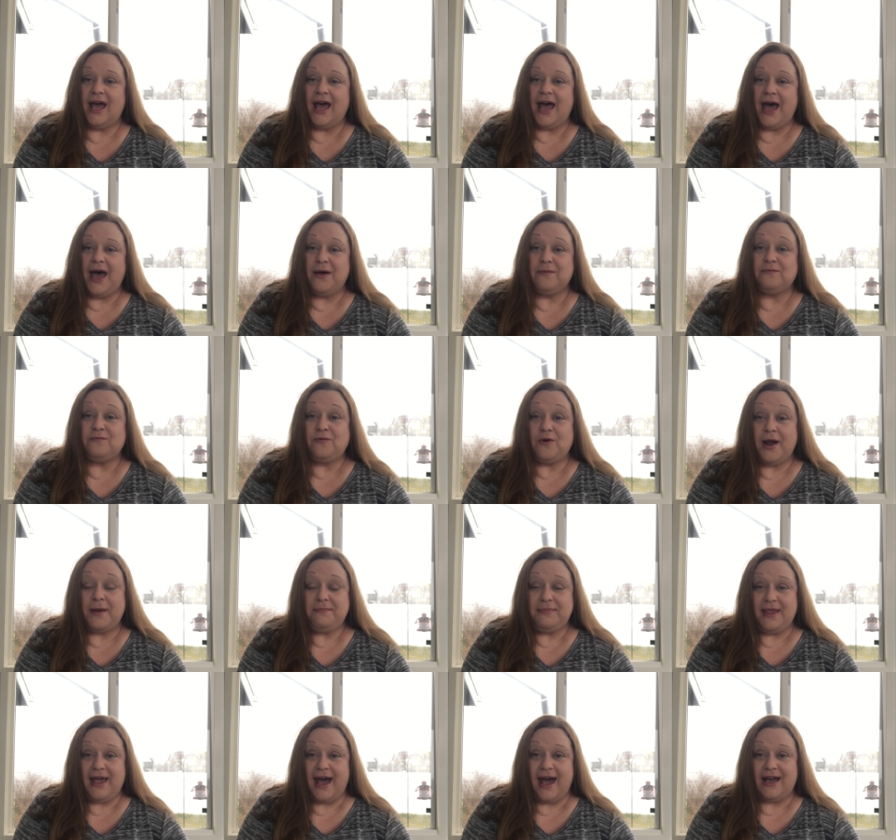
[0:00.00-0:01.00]
um,
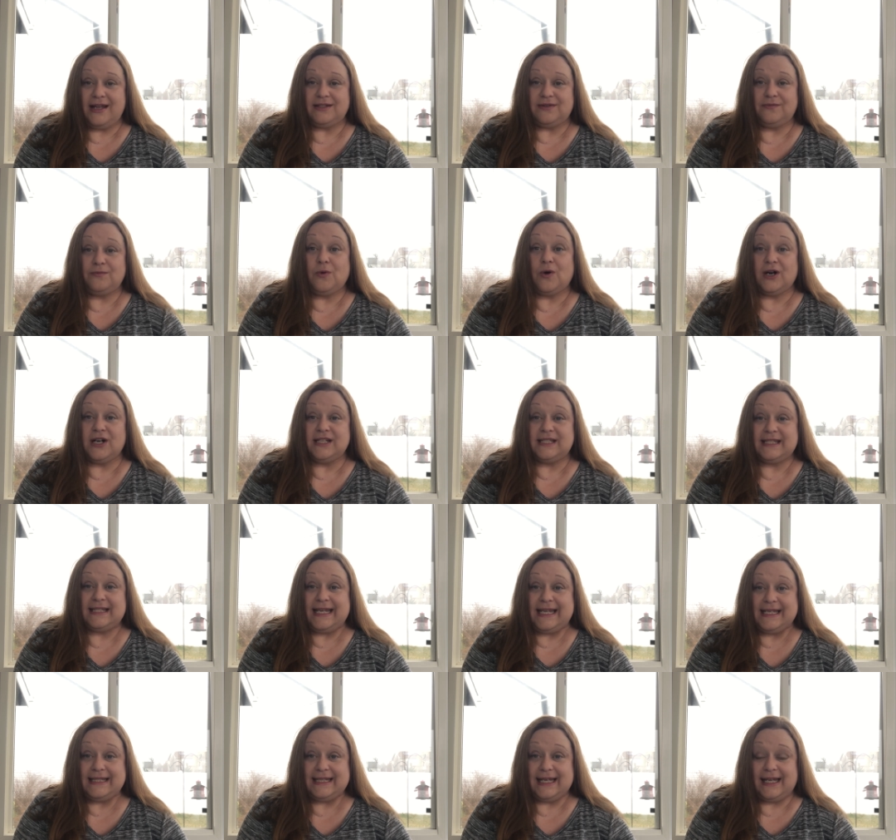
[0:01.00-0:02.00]
from that for a
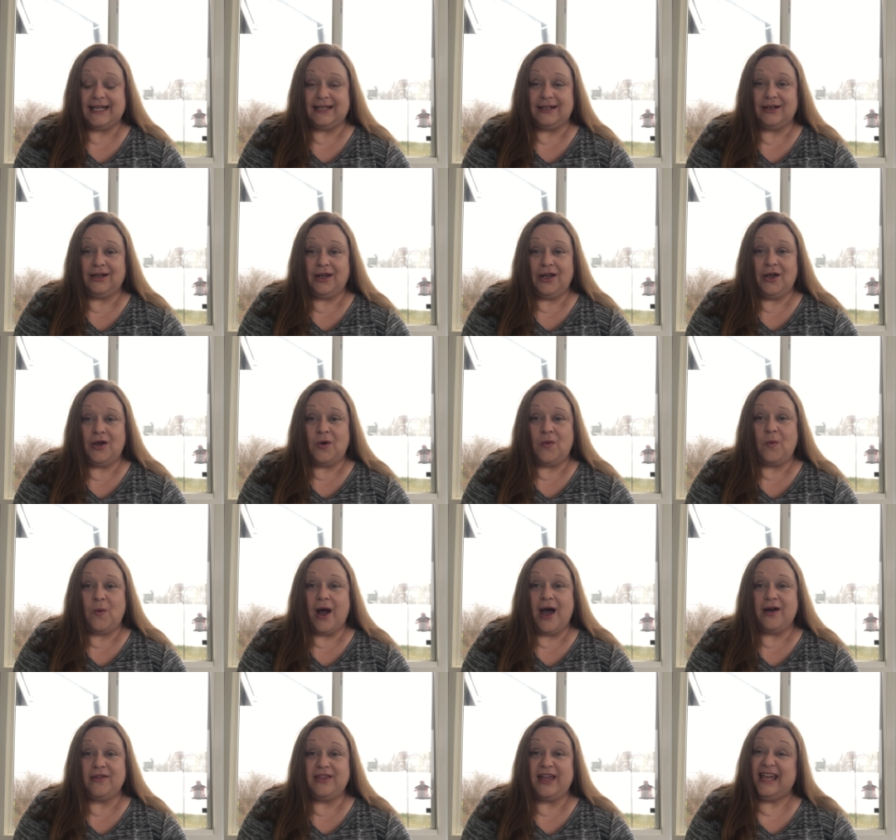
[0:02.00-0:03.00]
season
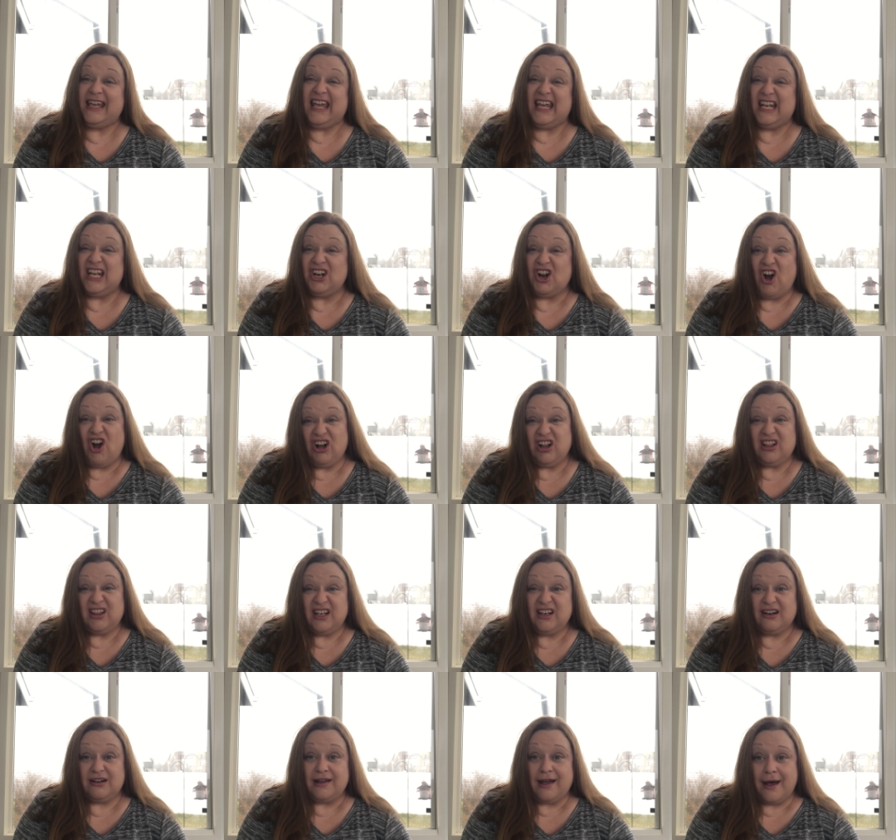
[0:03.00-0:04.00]
while they get it all
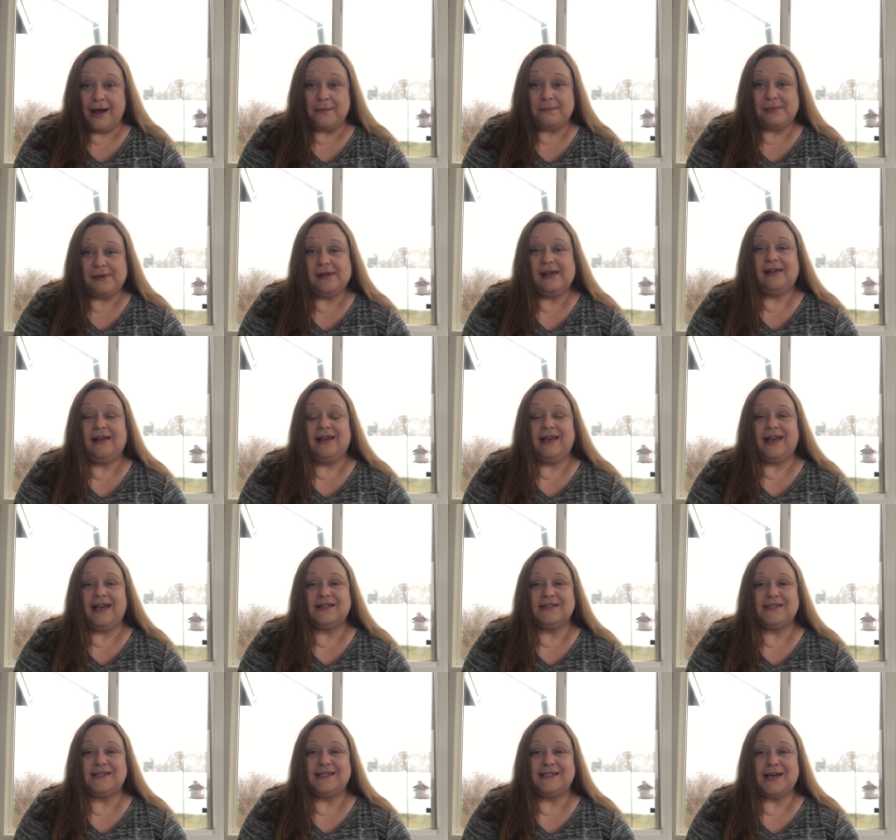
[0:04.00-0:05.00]
cleared up.
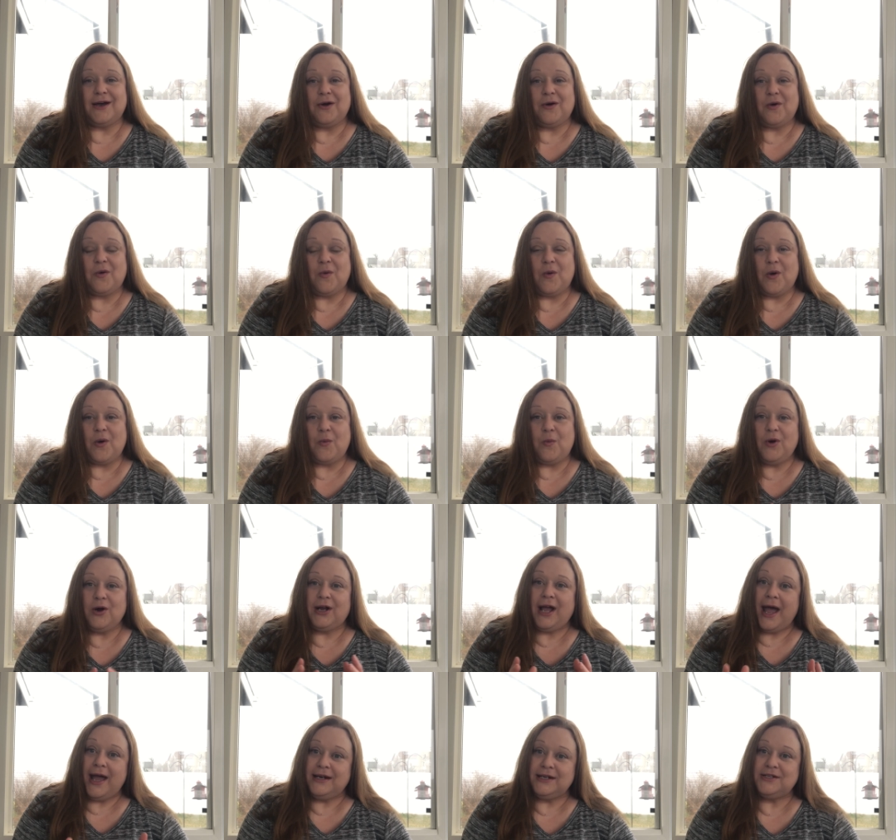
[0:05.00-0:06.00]
And so
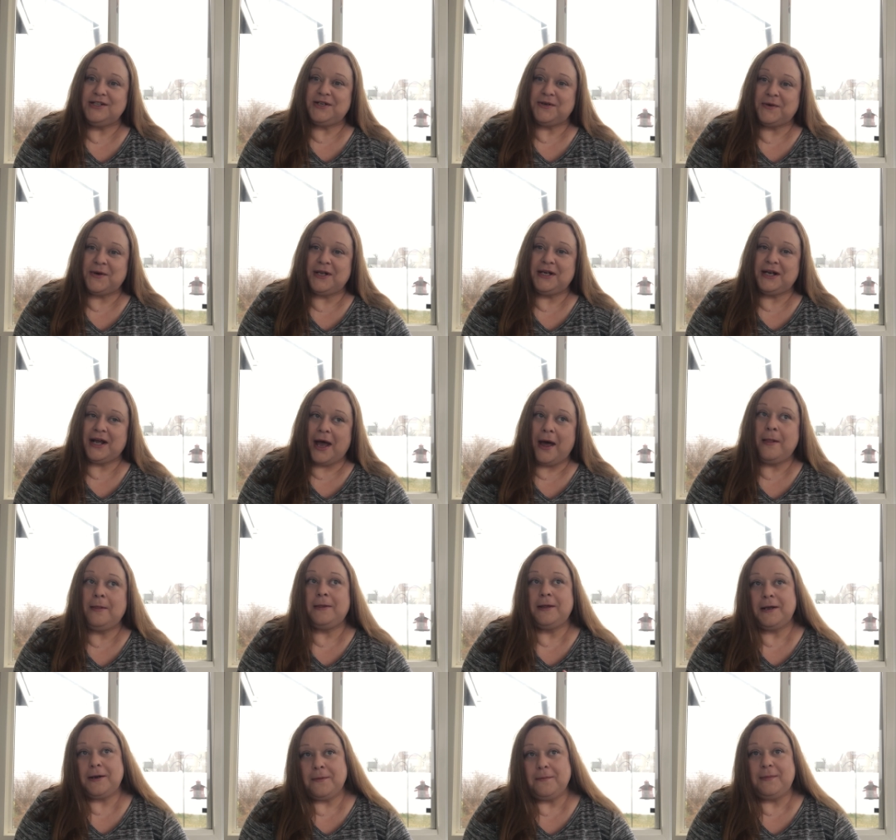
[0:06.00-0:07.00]
we're kind of doing a
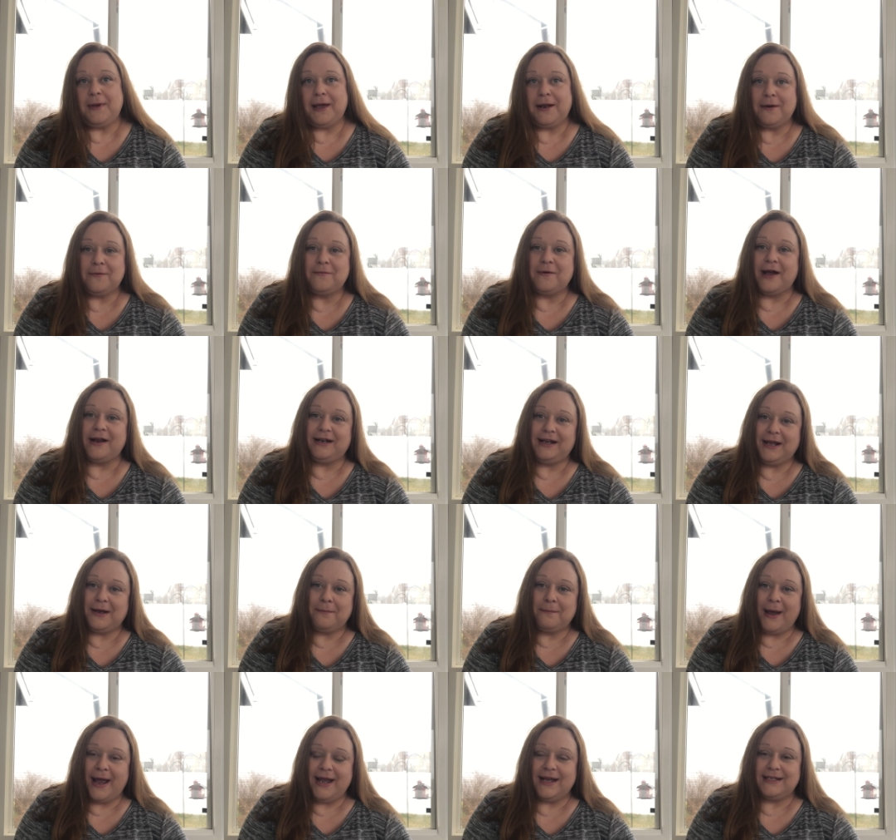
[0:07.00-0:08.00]
little bit of what
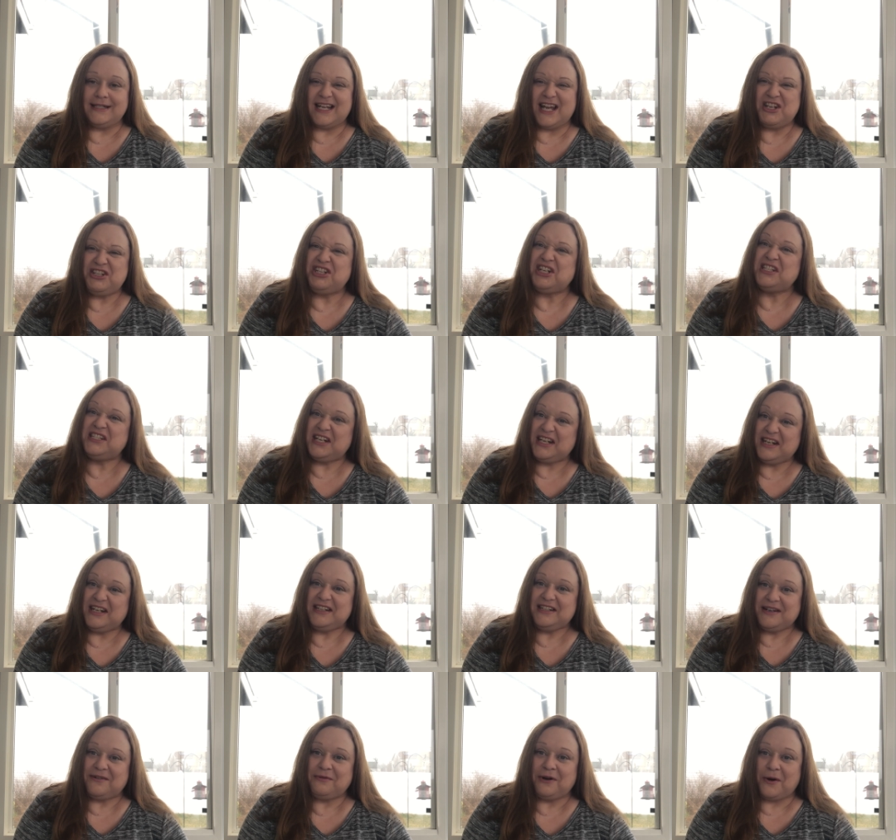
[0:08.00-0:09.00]
Nehemiah did, just in
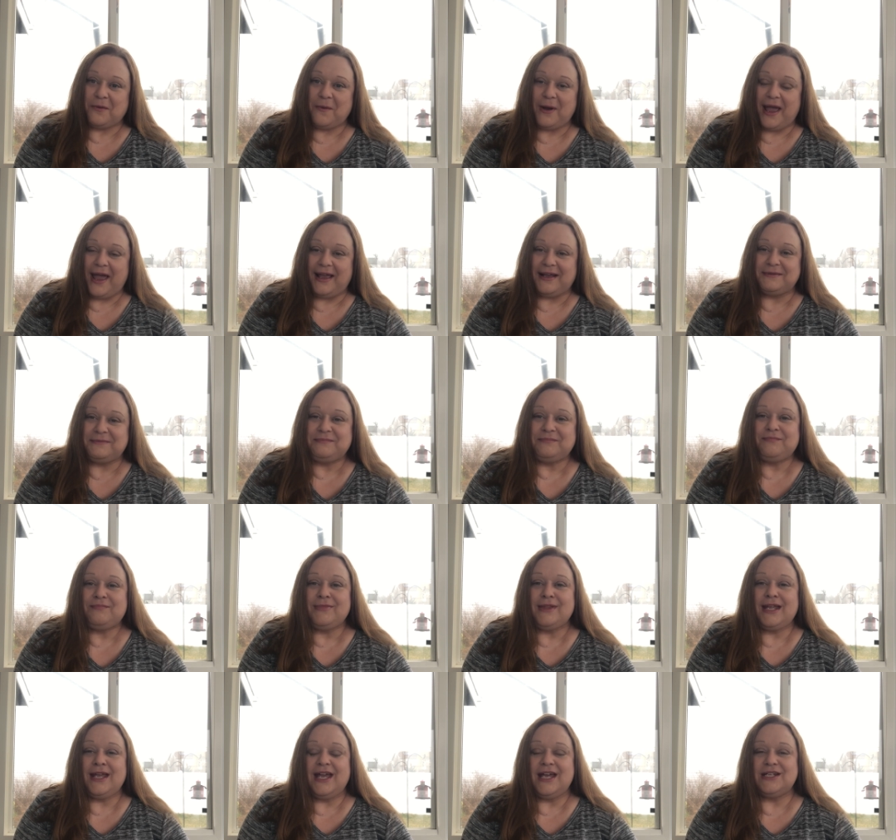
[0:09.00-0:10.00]
a different way.
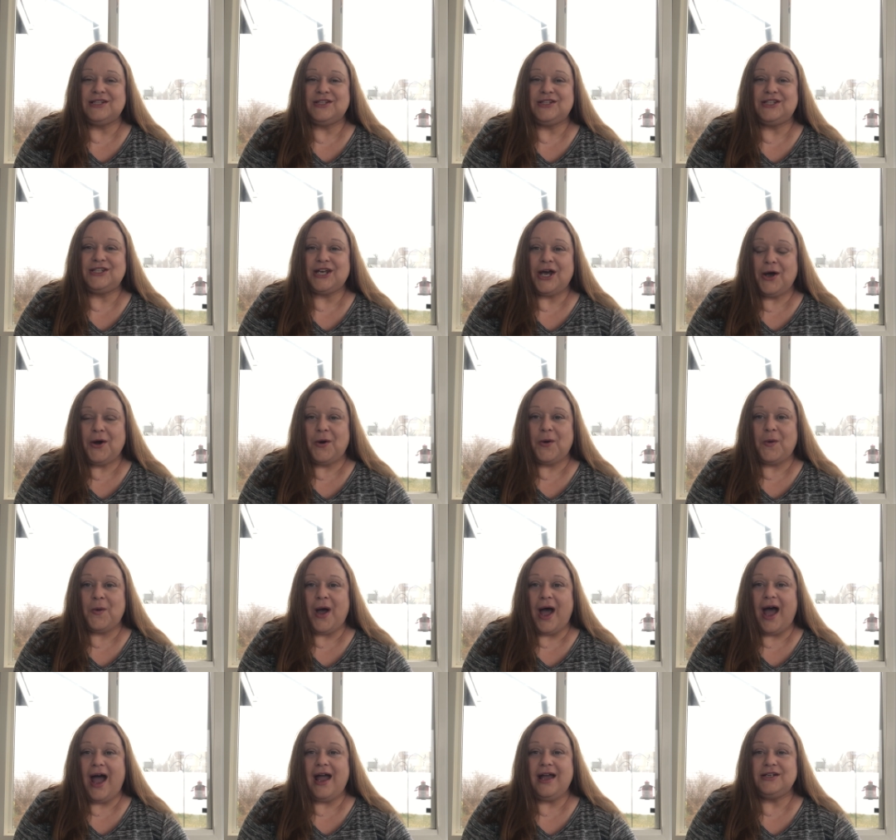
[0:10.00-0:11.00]
And
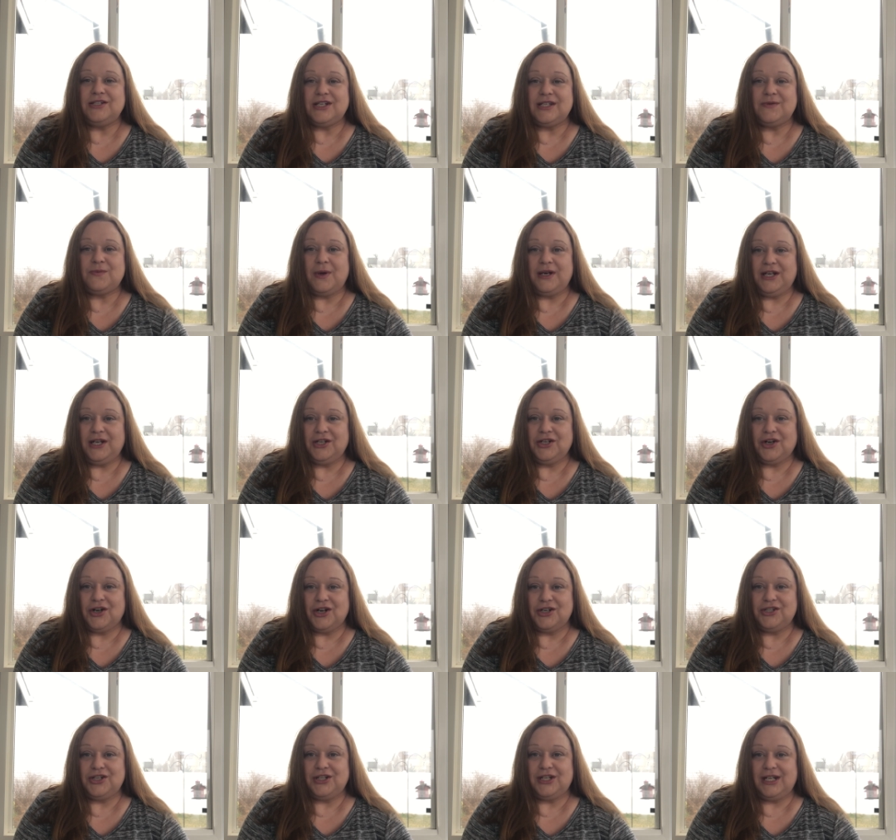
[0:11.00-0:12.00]
so I just want to
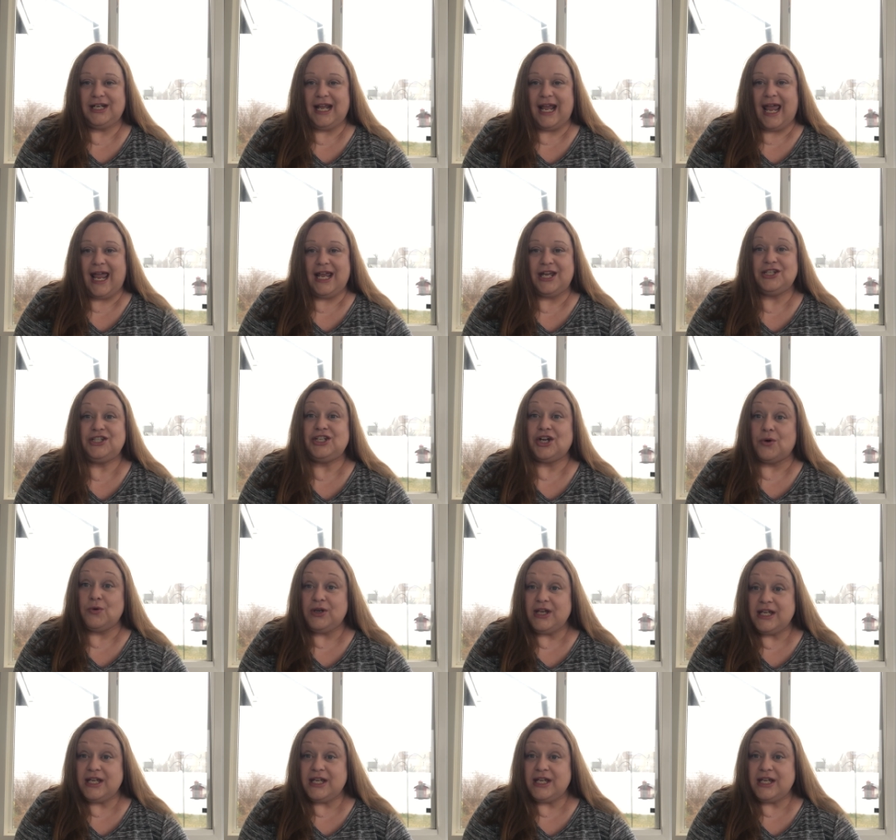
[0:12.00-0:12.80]
encourage you today don't